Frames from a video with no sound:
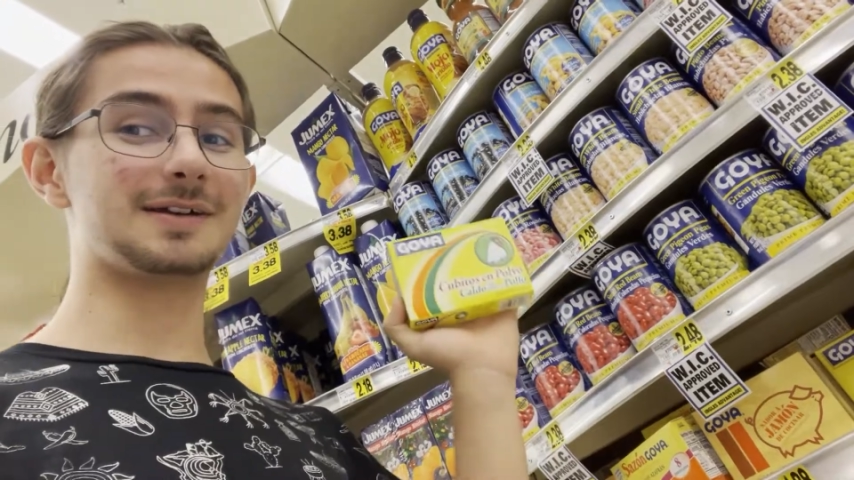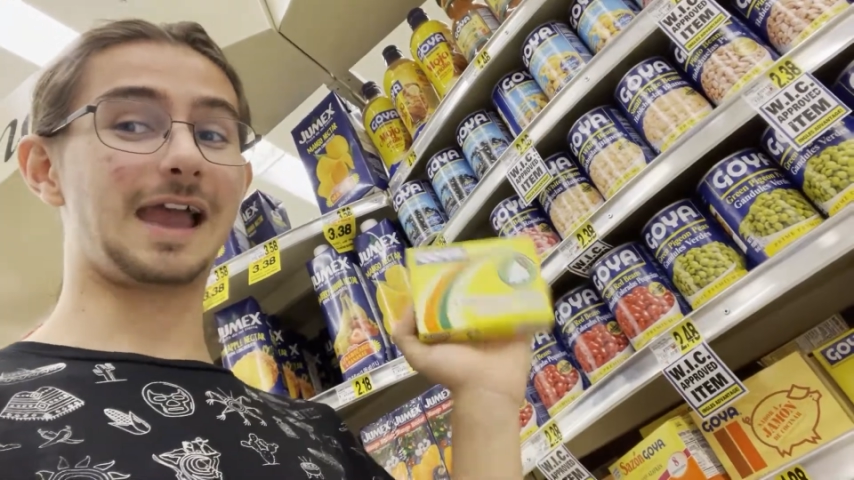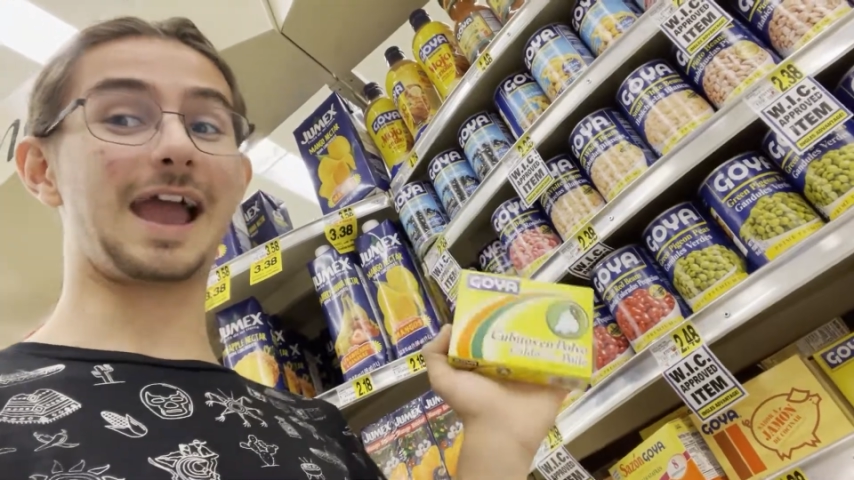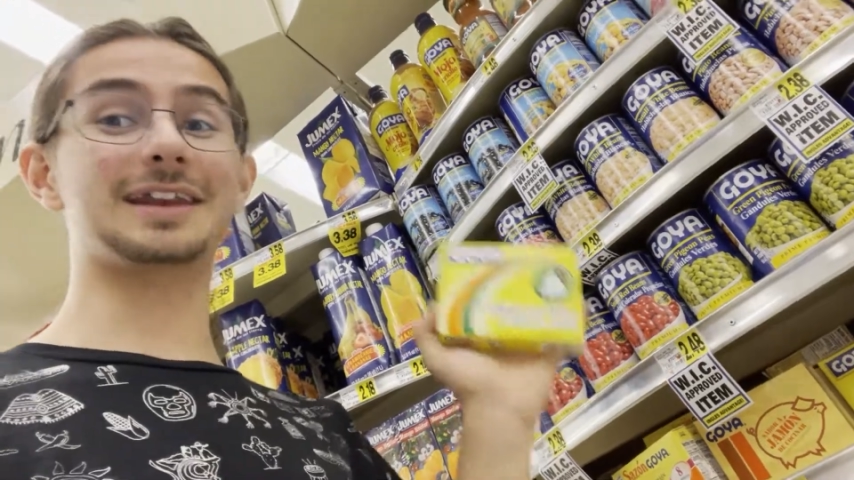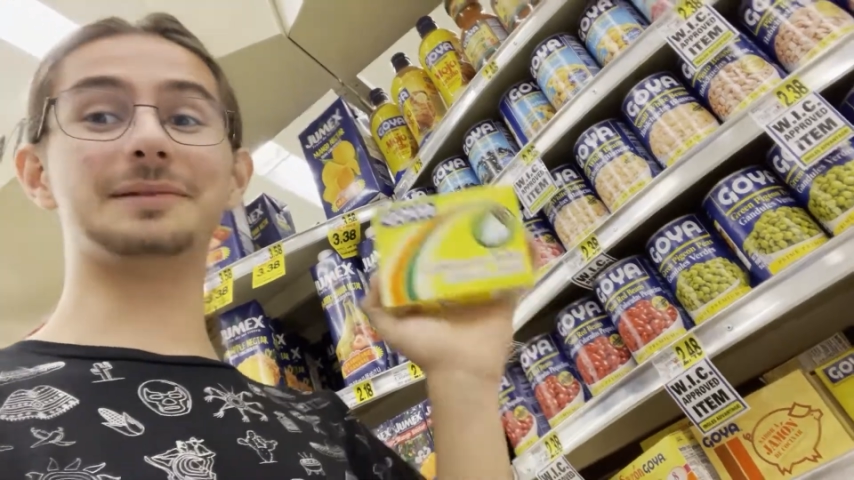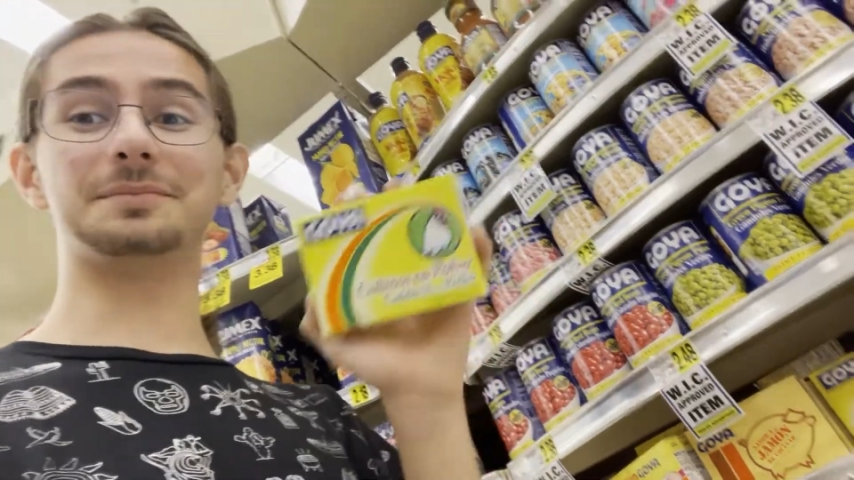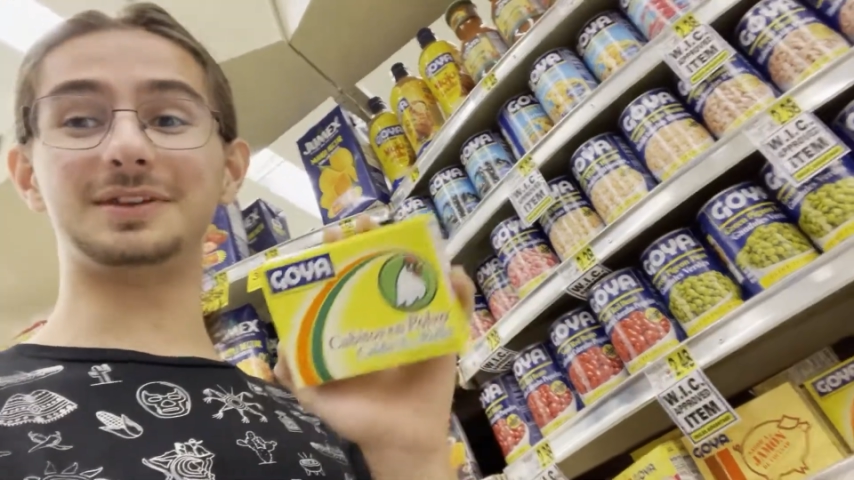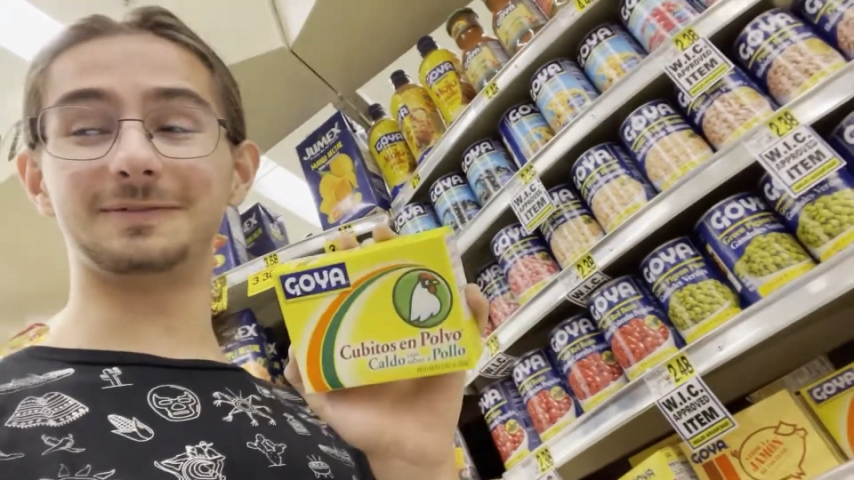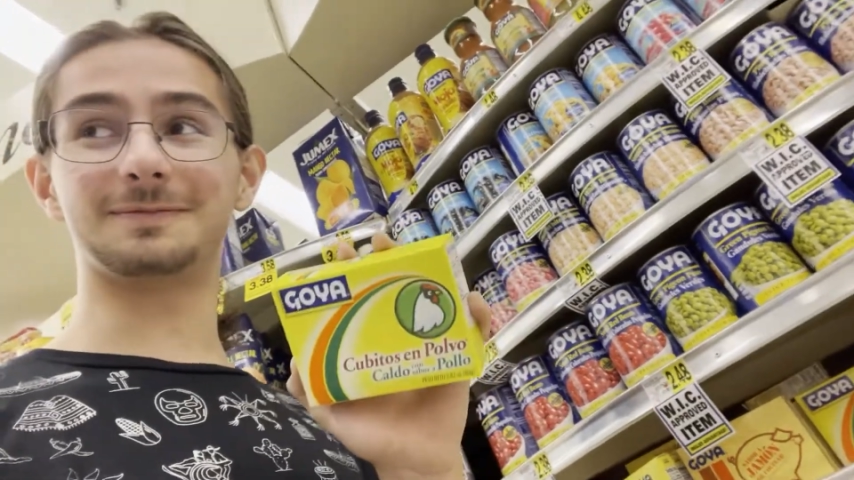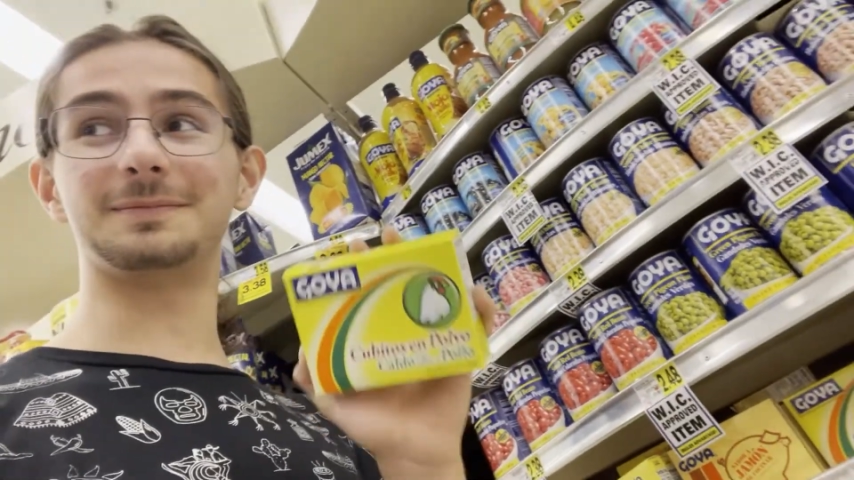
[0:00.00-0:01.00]
Adding
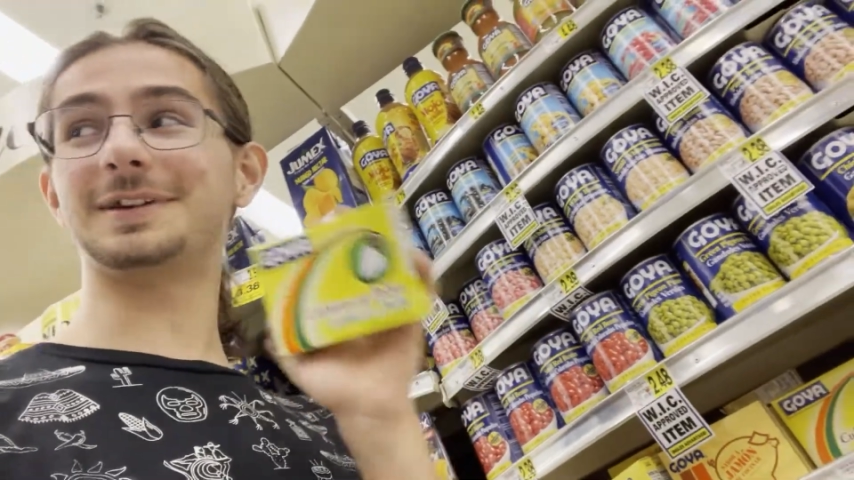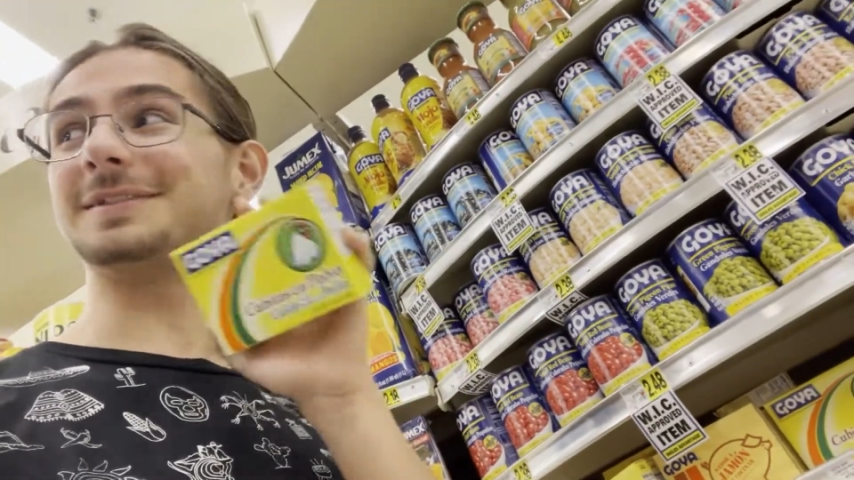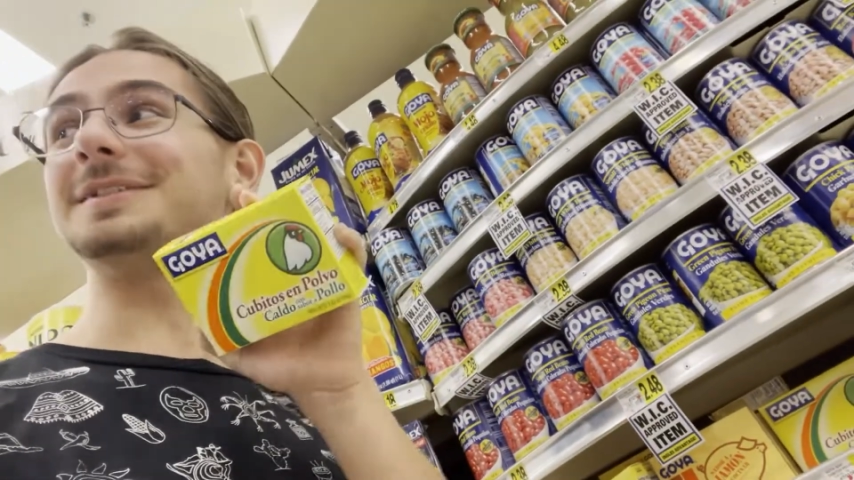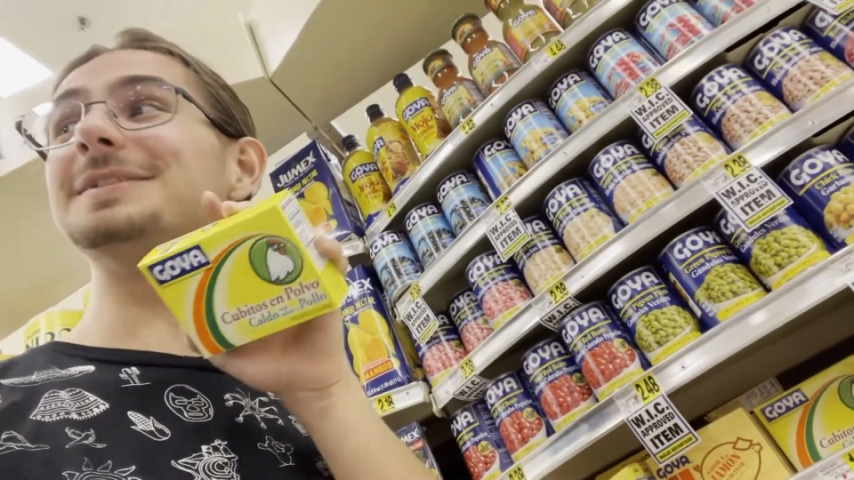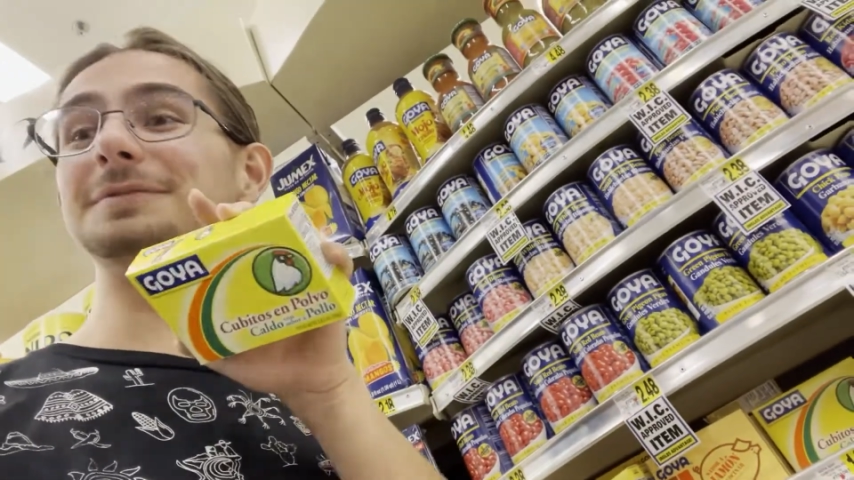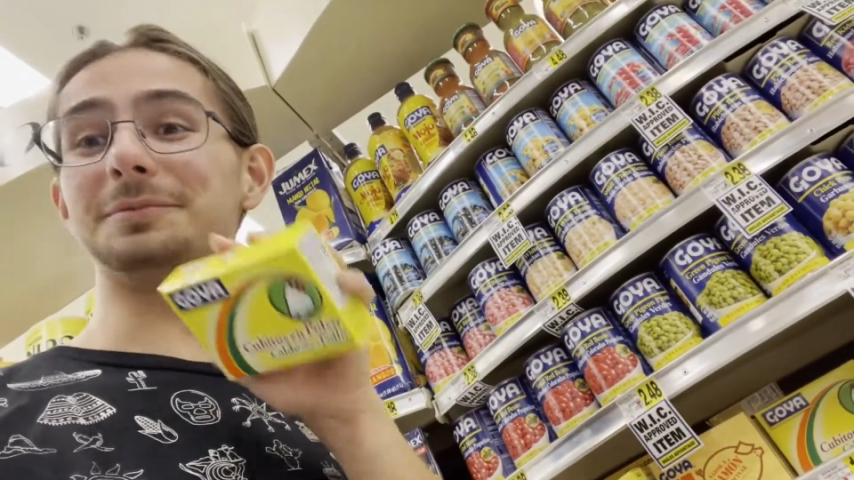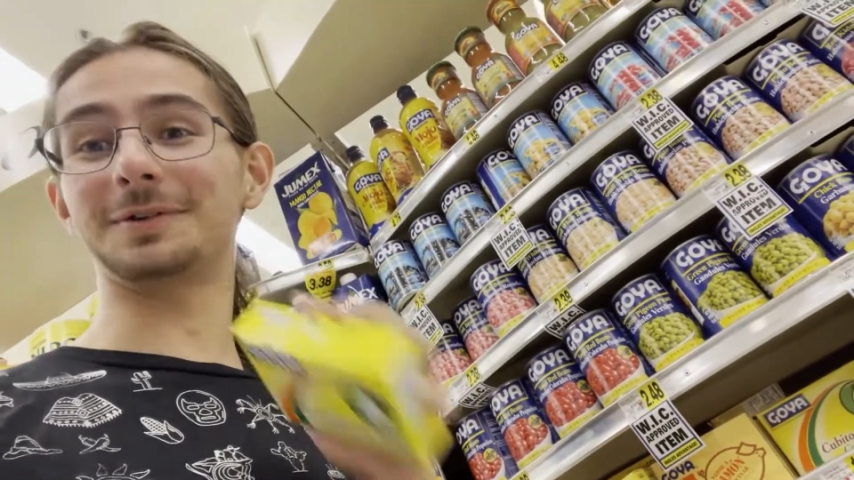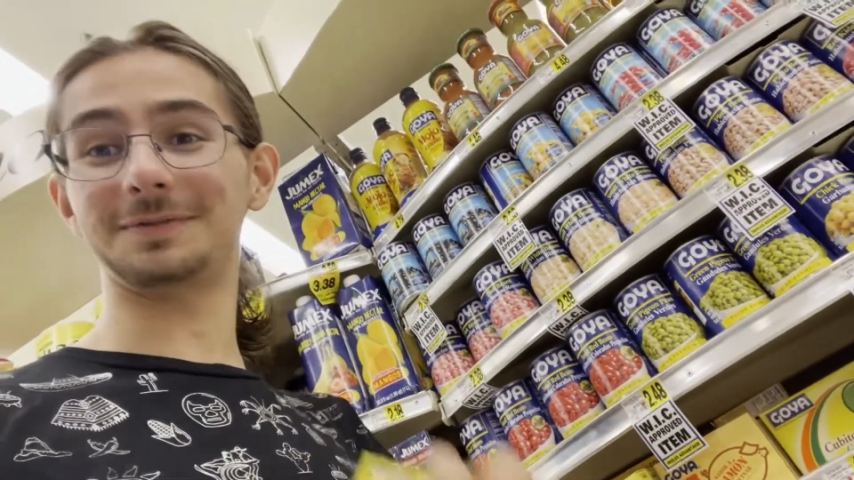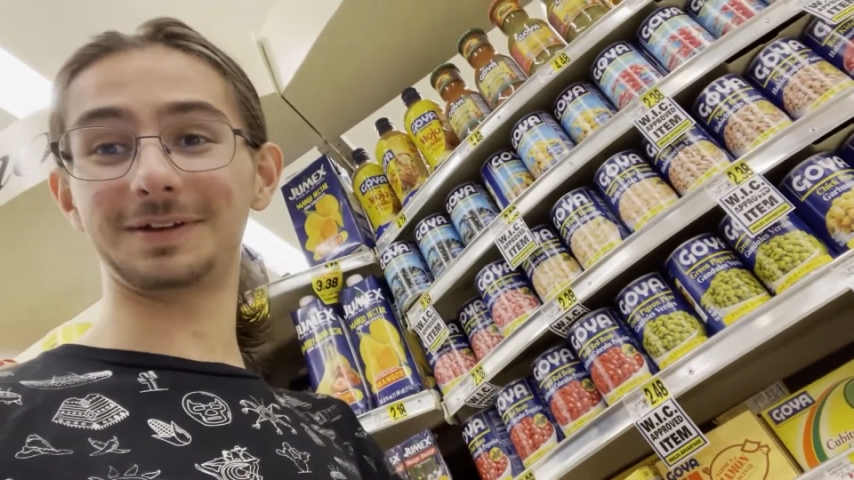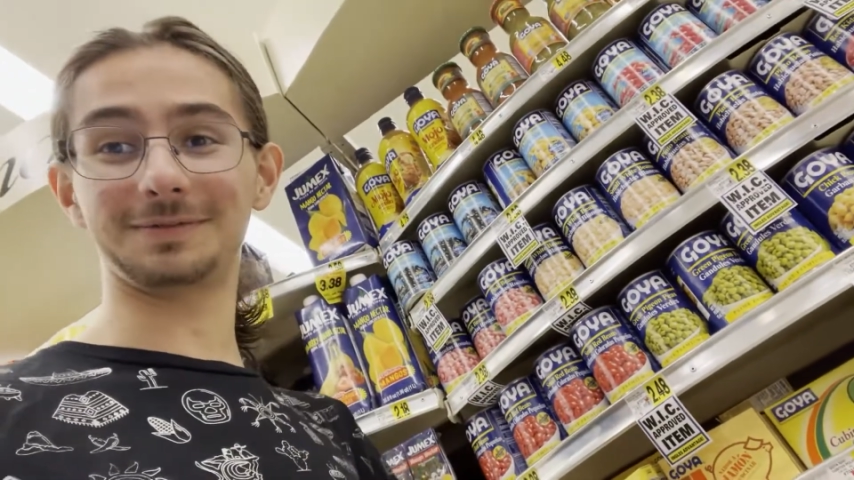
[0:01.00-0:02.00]
beef makes it even
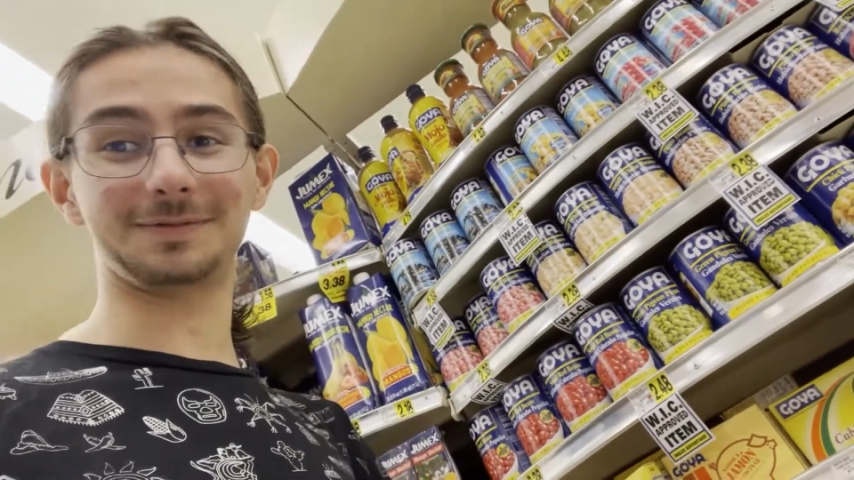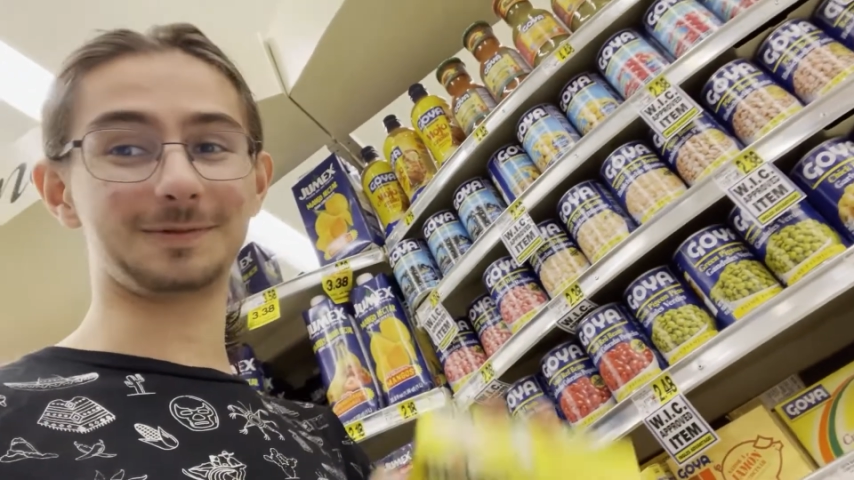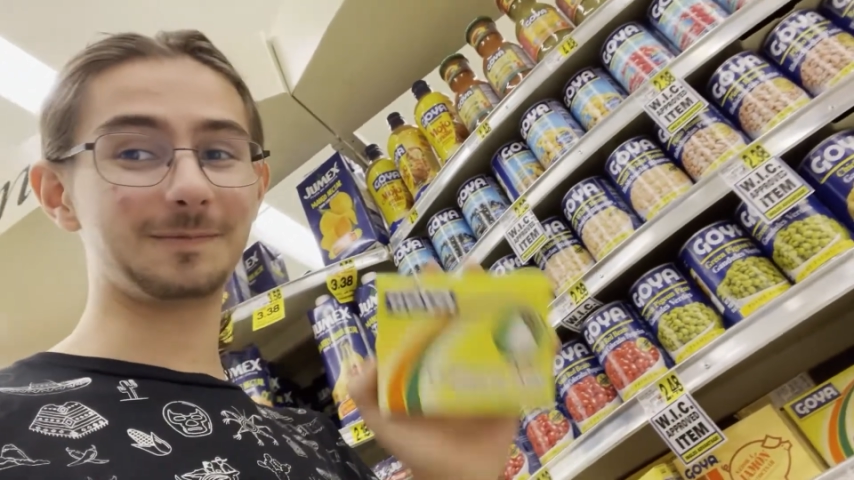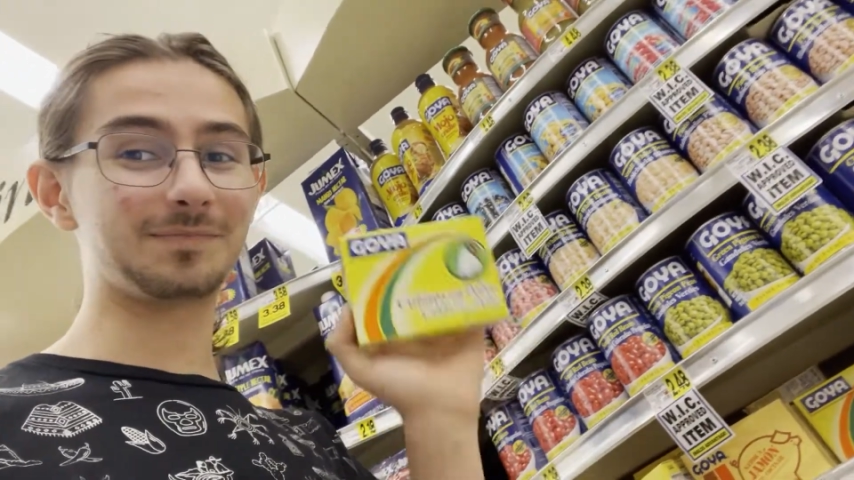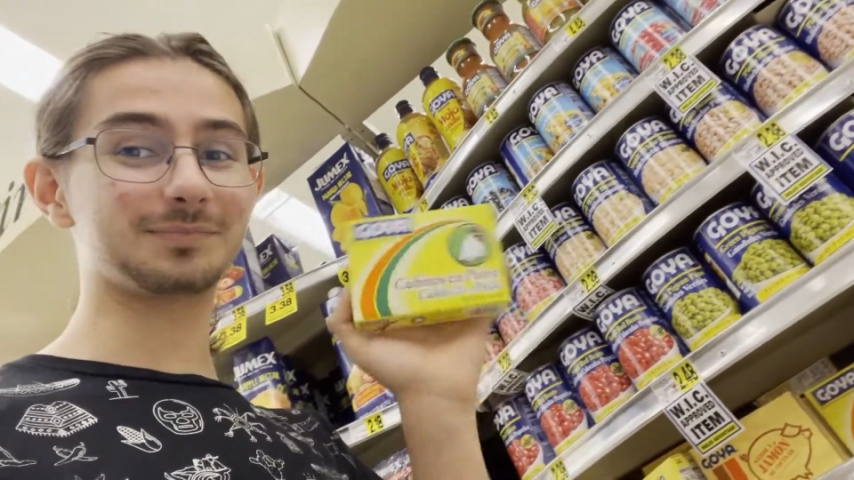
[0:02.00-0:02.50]
more flavorful.